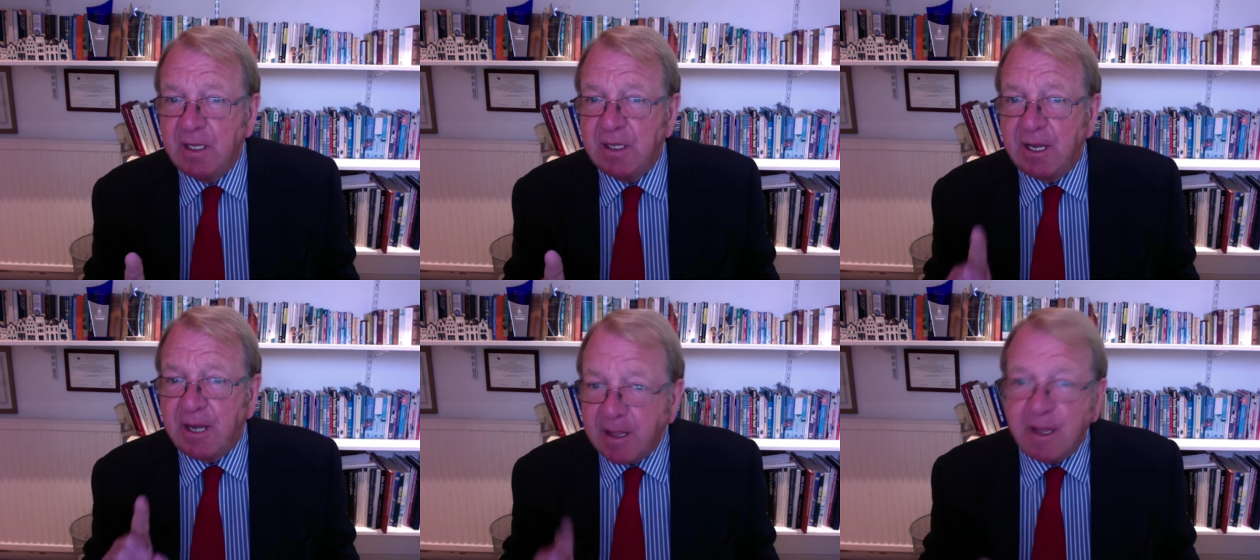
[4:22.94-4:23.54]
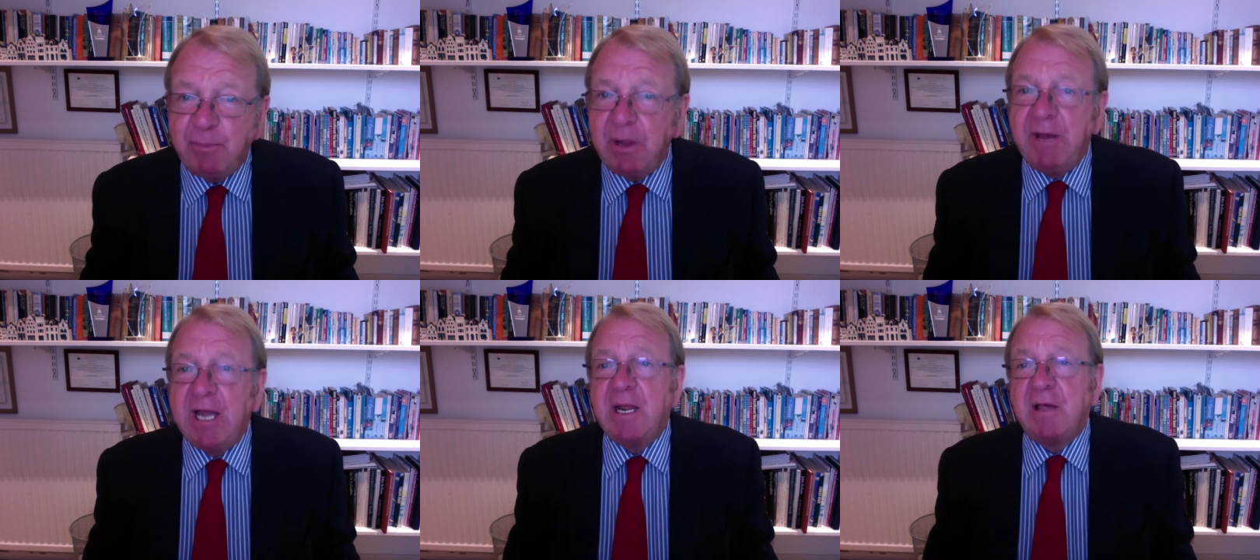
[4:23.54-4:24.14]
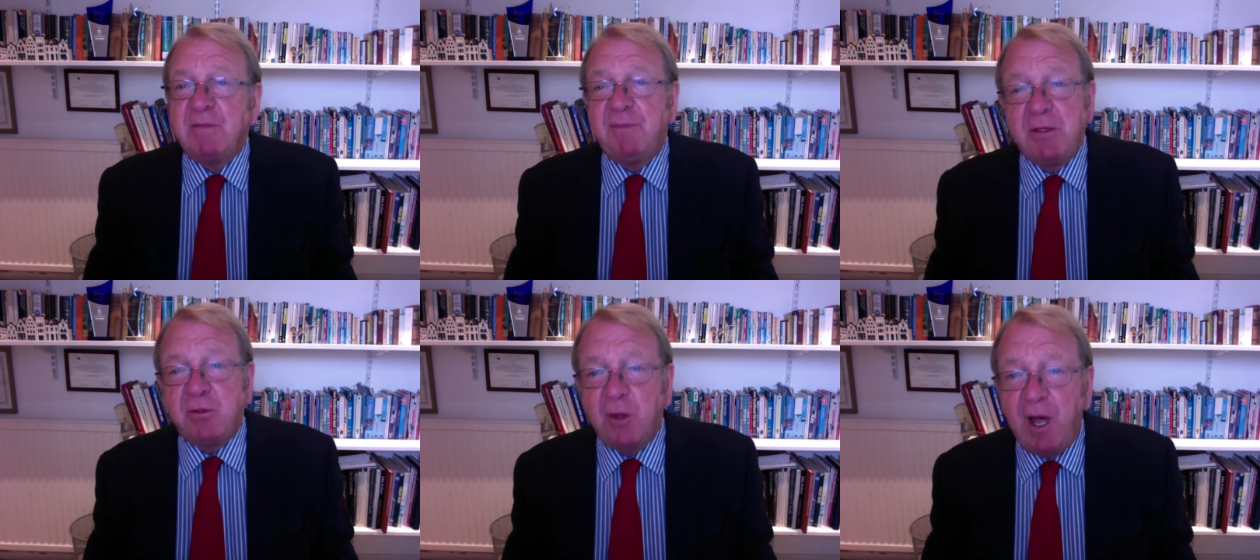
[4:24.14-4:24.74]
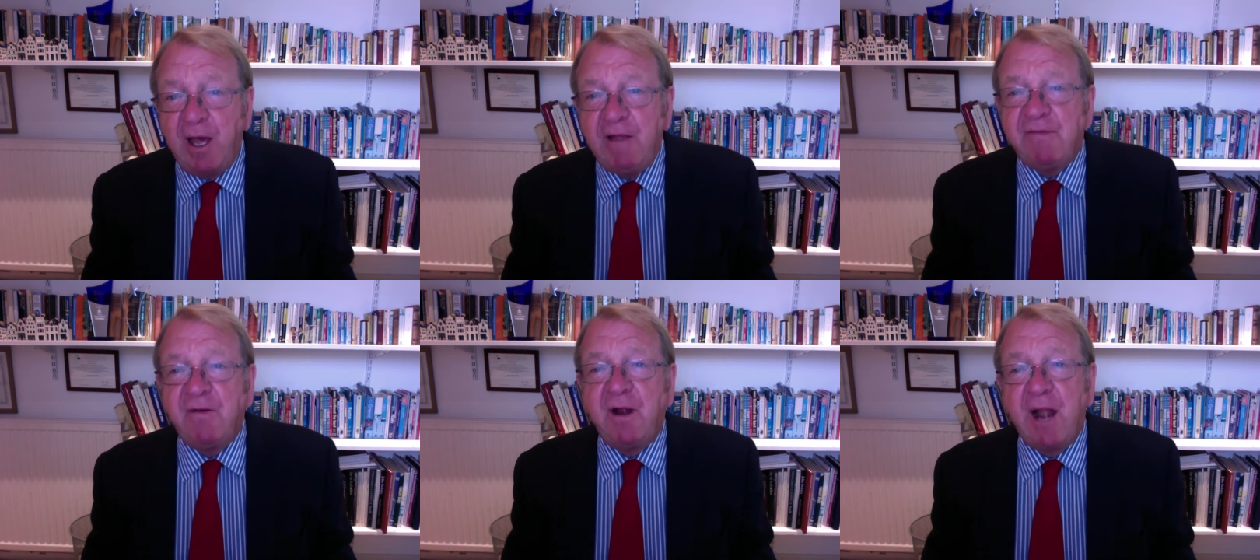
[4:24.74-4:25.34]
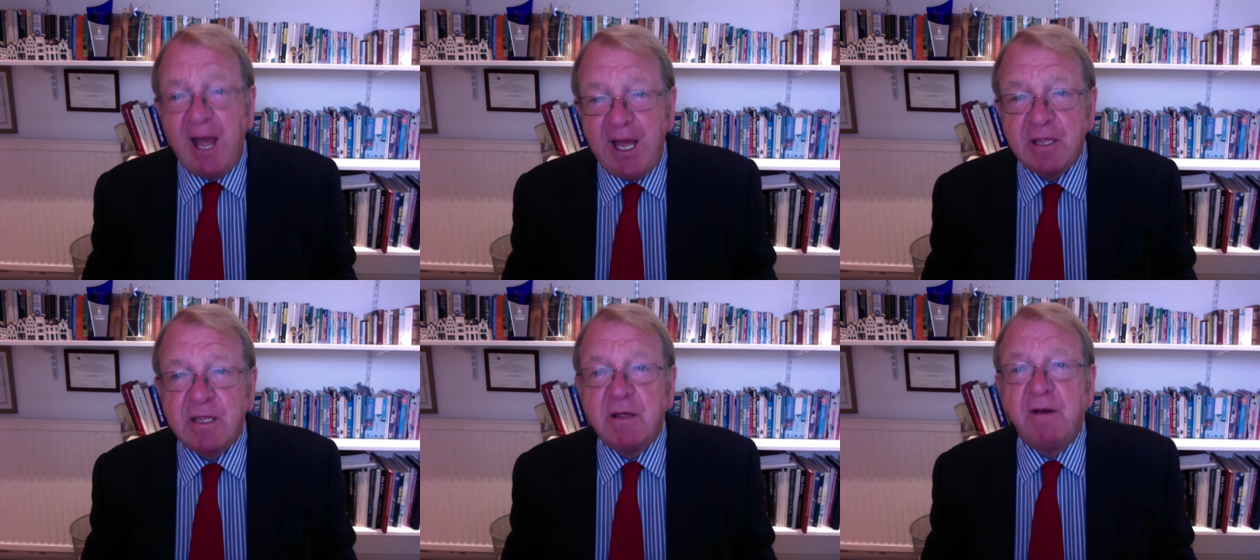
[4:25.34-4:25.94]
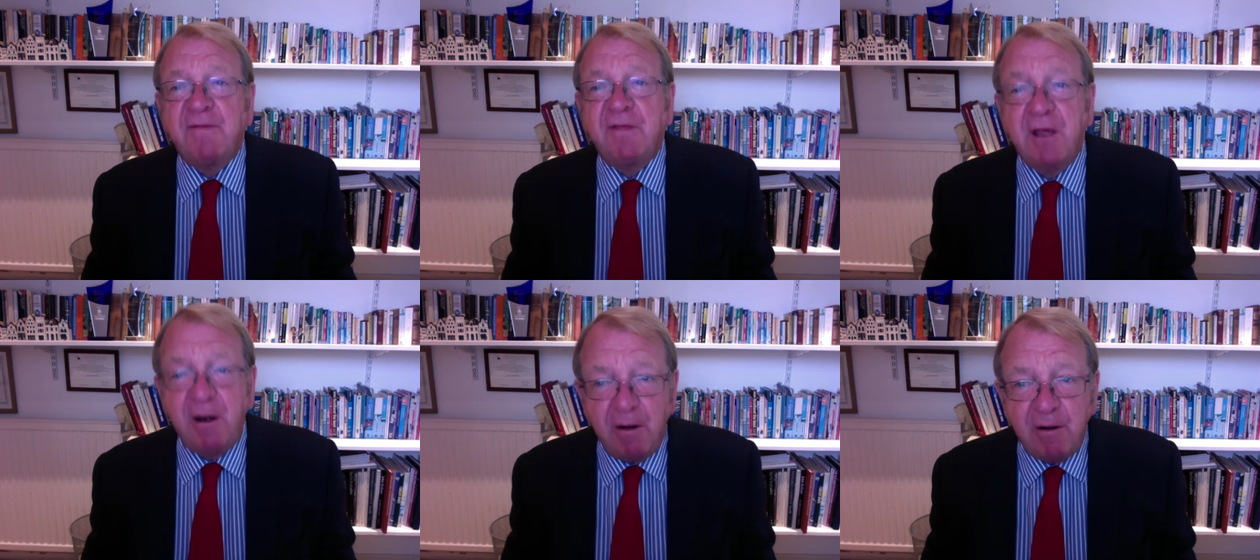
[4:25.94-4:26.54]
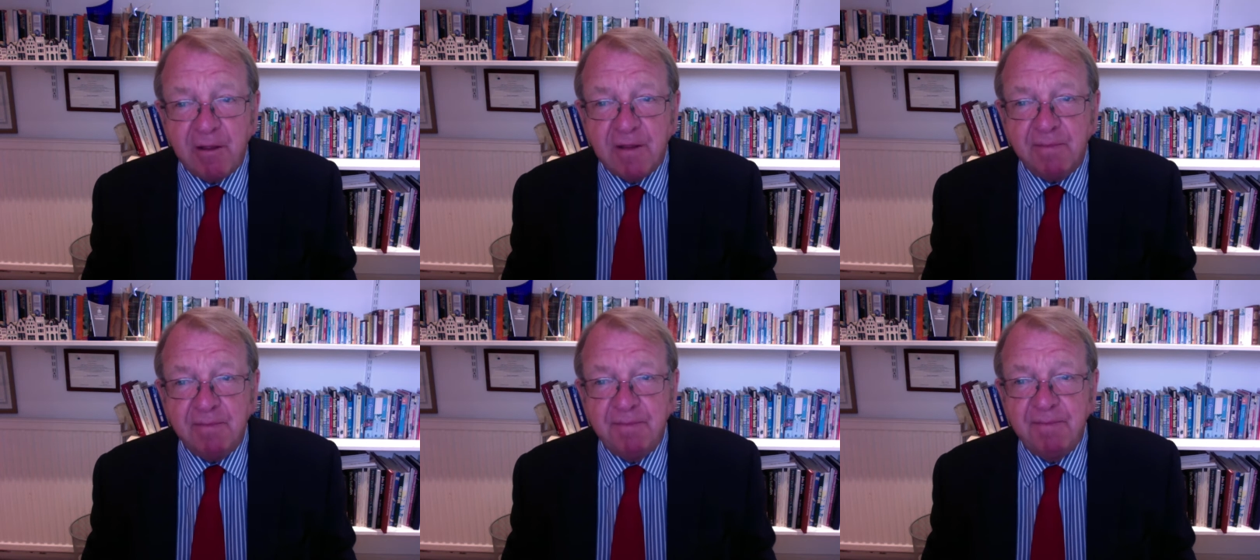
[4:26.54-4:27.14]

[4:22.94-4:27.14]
that a diplomat has been tried for acts of terrorism.